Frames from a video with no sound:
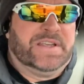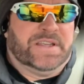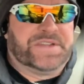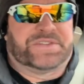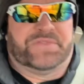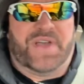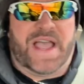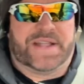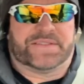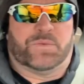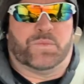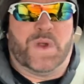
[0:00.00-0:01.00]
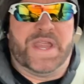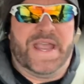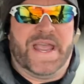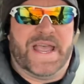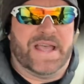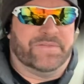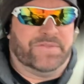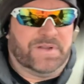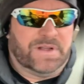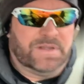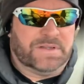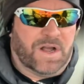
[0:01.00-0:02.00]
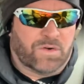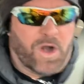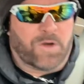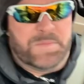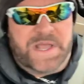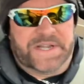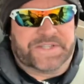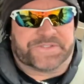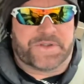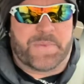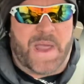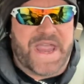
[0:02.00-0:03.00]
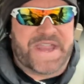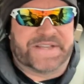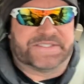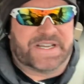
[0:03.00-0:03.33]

is the fact that we have on our ministry page,